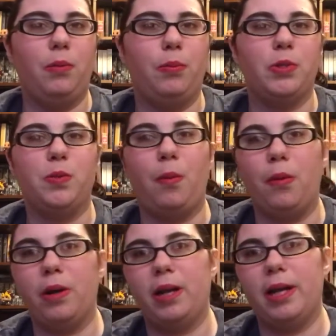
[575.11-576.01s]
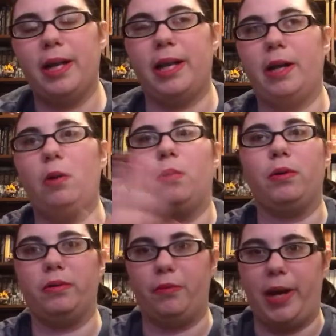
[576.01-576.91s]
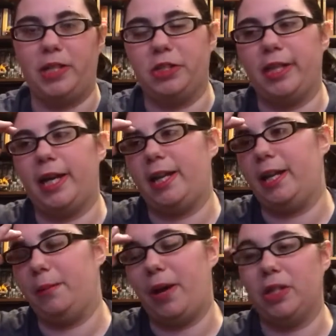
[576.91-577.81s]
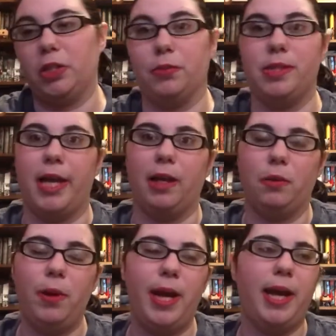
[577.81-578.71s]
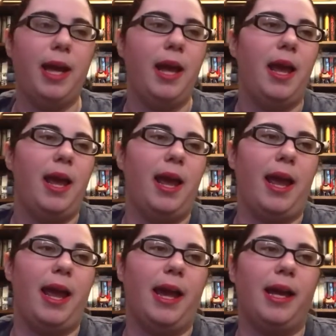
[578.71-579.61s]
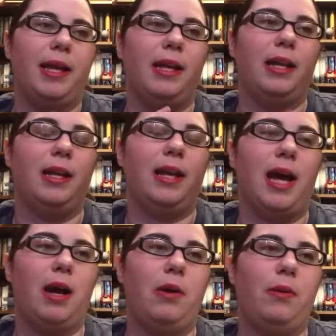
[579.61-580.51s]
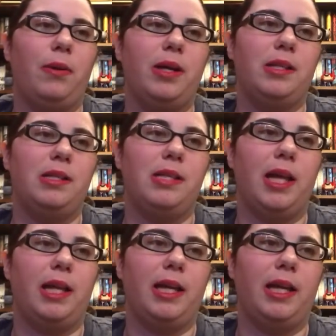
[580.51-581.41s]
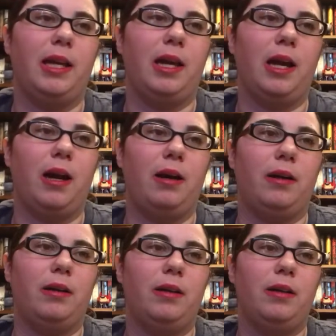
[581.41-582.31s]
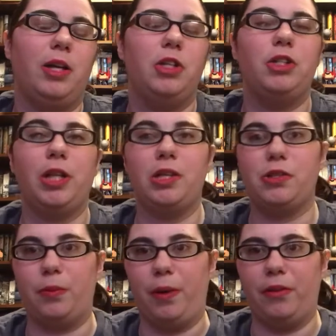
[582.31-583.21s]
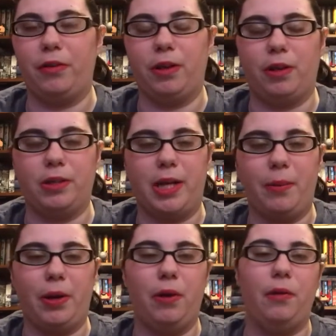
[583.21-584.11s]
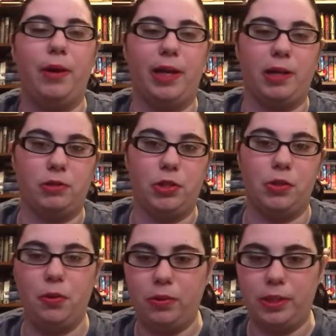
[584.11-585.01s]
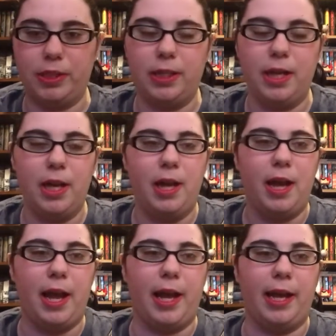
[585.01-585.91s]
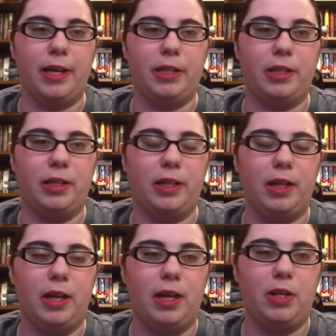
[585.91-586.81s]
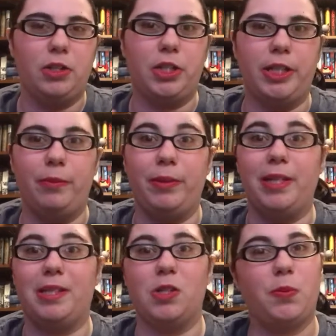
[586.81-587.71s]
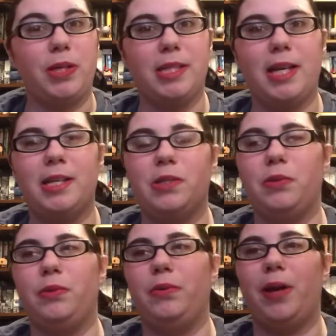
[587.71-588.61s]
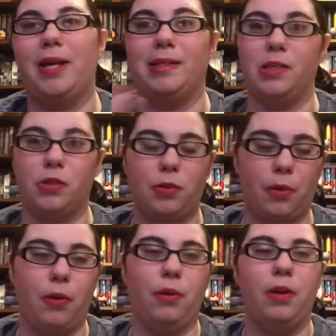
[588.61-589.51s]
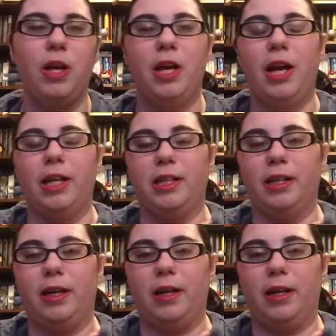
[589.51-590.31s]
was born in like a world of magic, and then magic was taken away, and now Zelly, she lost her mother a long time ago, and now she's older, and she meets this princess who has this scroll, and